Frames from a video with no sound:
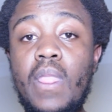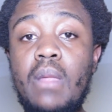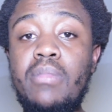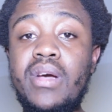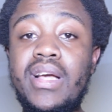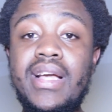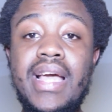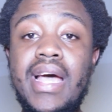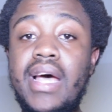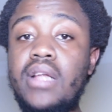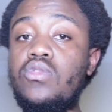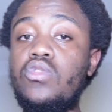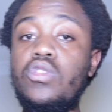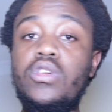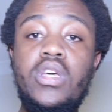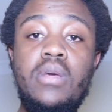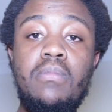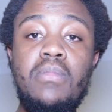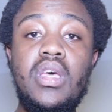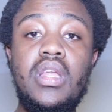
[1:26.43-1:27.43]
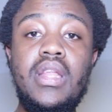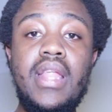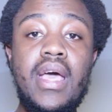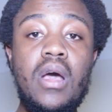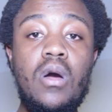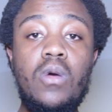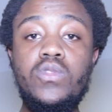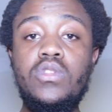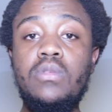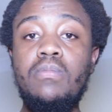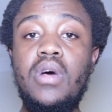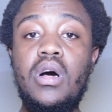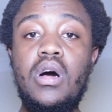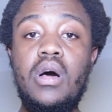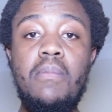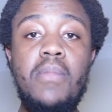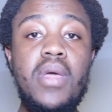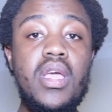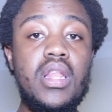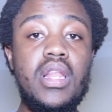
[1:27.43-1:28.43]
but Gad took him in, helped him
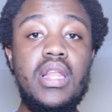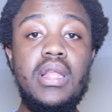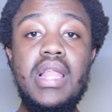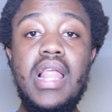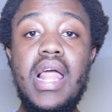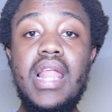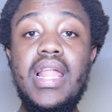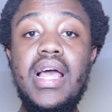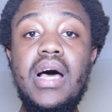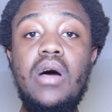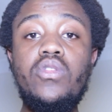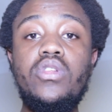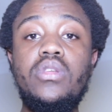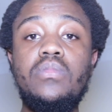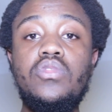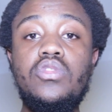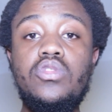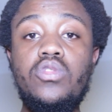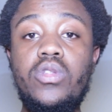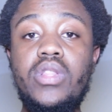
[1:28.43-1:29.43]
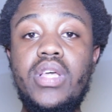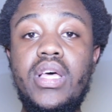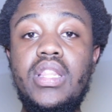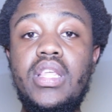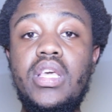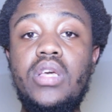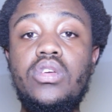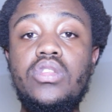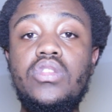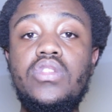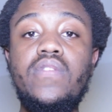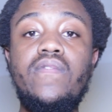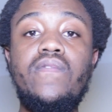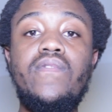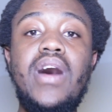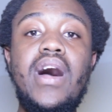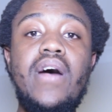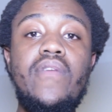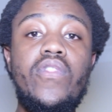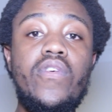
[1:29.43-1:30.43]
out, and allowed him so that they could
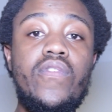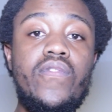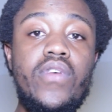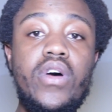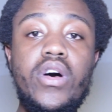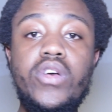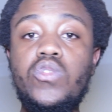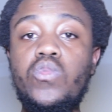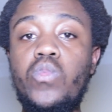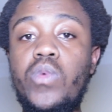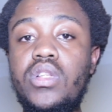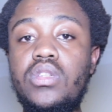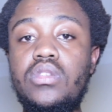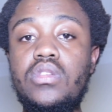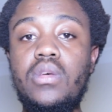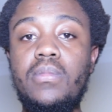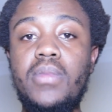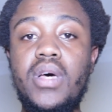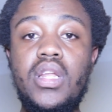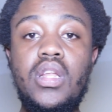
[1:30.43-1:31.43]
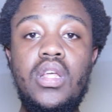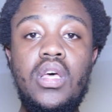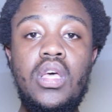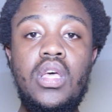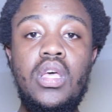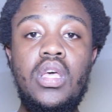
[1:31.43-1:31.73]
survive the first winter, man.